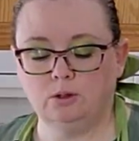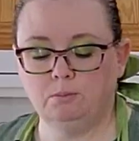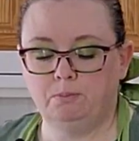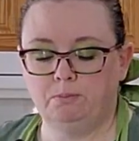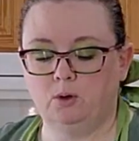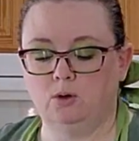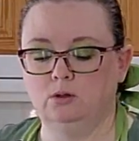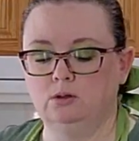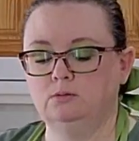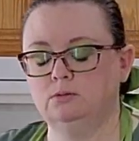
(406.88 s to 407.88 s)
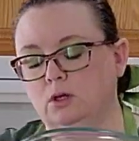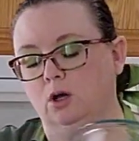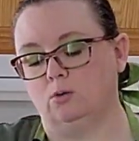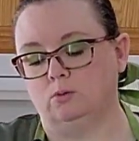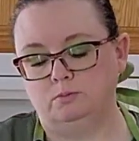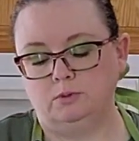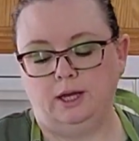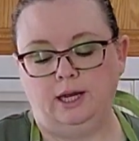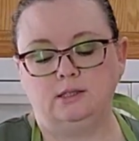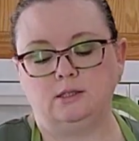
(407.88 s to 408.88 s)
a bowl. Oh,
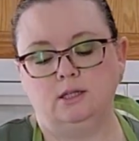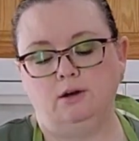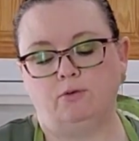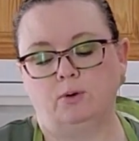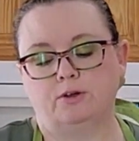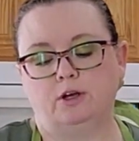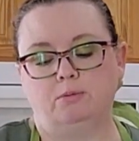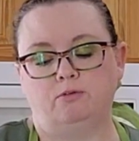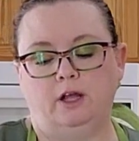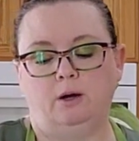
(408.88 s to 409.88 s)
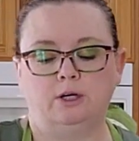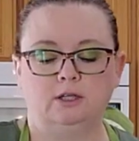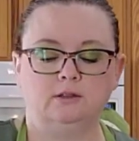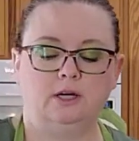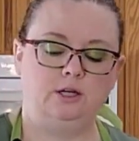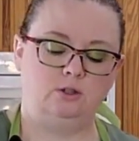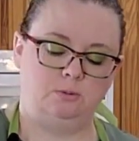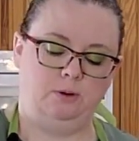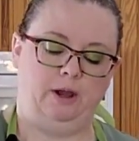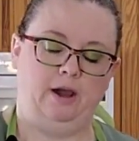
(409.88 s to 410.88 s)
and that 4th cup of flour, I
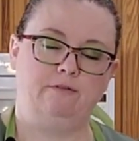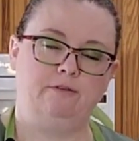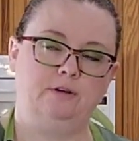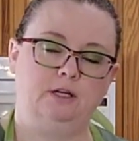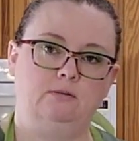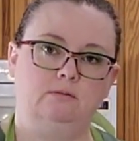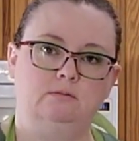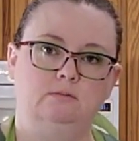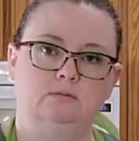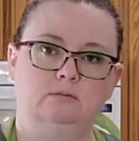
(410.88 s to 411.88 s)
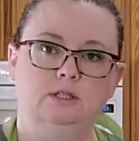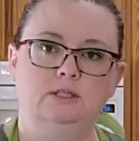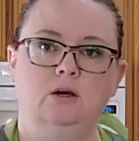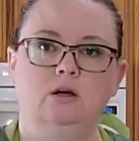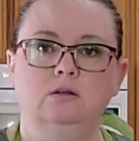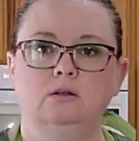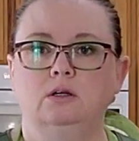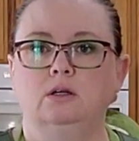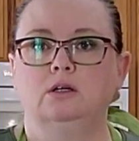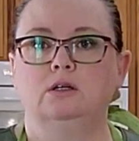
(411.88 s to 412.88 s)
used about half of it is all.
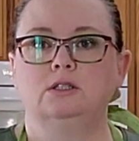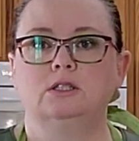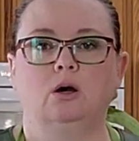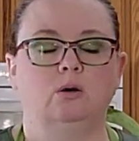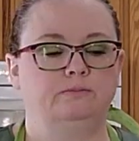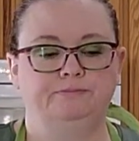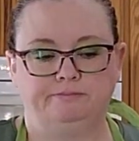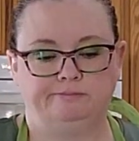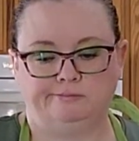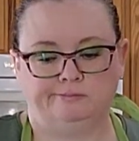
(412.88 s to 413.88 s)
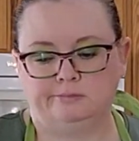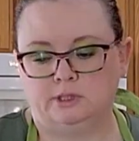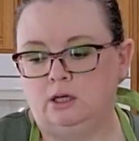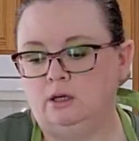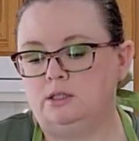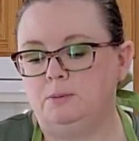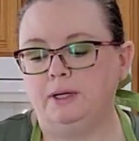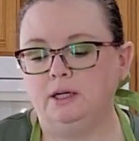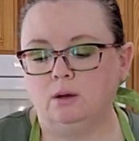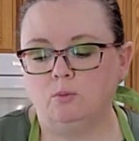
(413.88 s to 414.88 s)
So
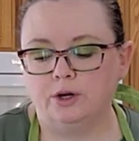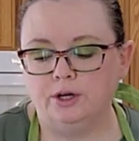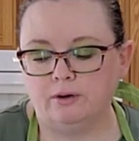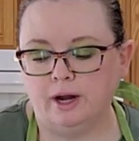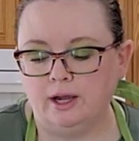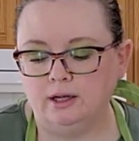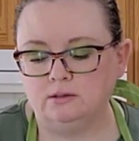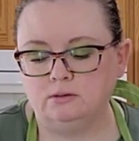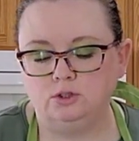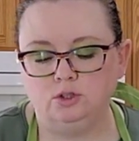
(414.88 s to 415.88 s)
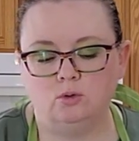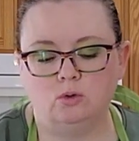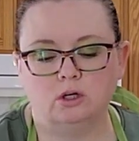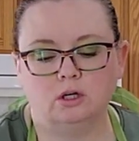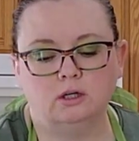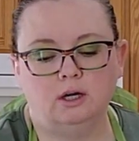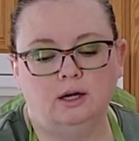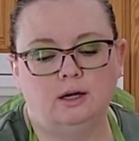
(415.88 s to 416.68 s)
depending on where you're at, you